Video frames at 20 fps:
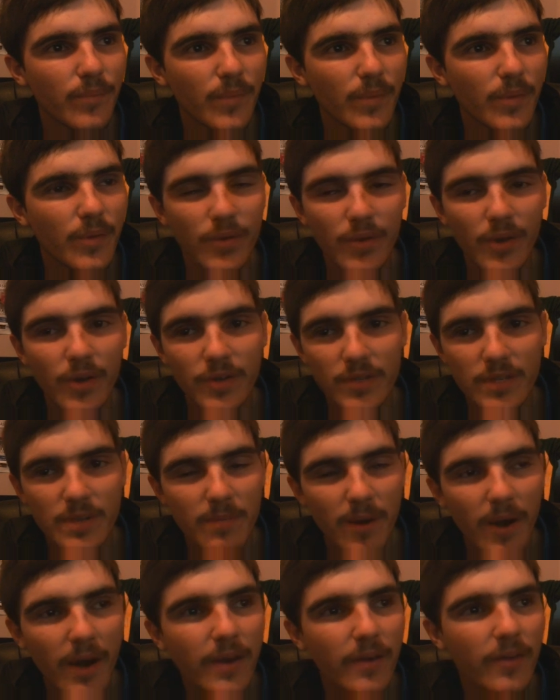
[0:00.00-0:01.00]
who knows, he
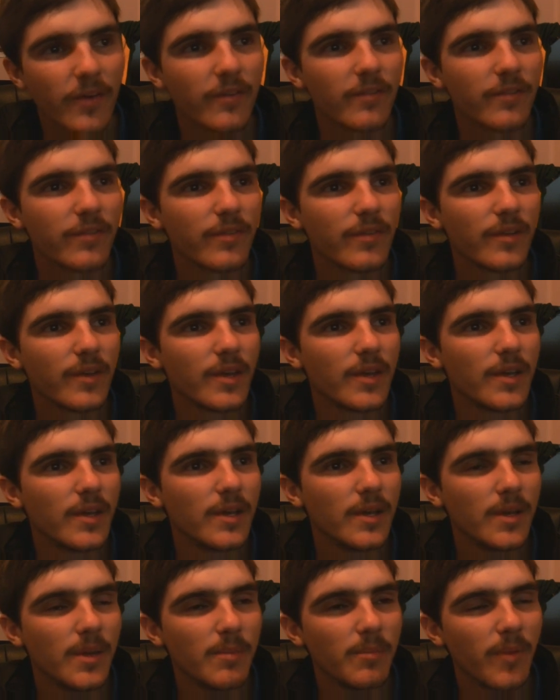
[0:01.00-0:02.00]
might not
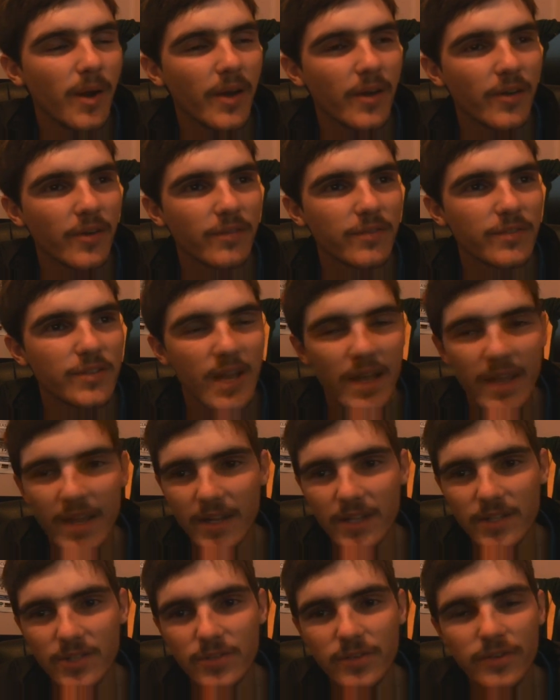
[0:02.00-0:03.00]
have taken
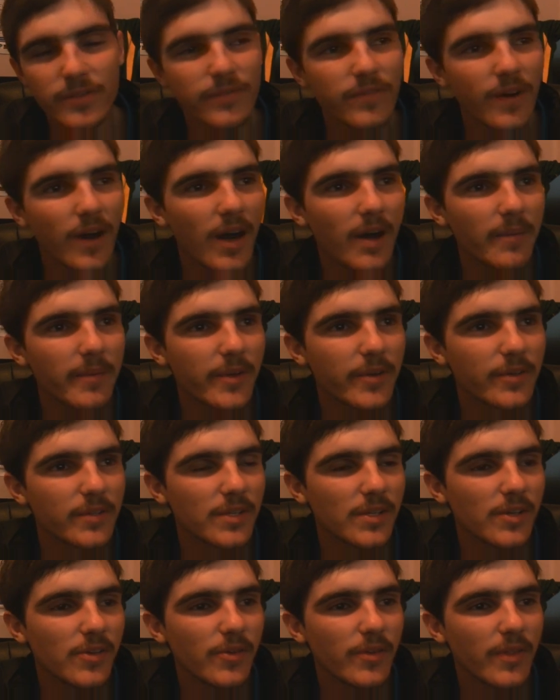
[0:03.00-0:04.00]
it too far because
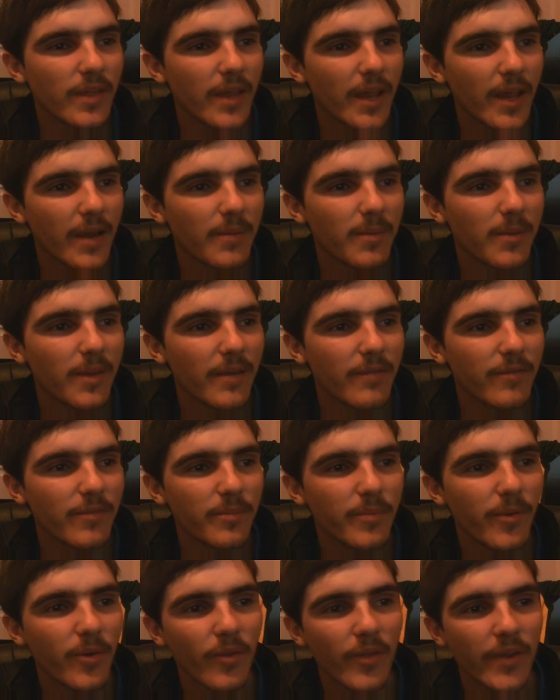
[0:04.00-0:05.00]
he knew that he had to play
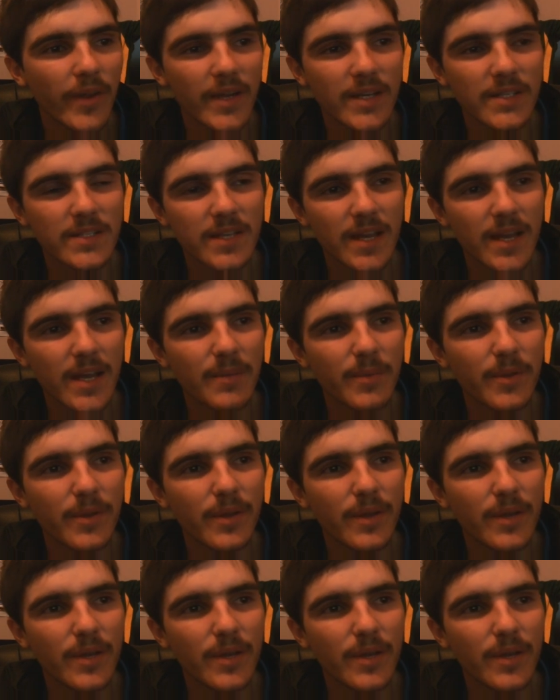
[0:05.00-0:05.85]
football the next day, but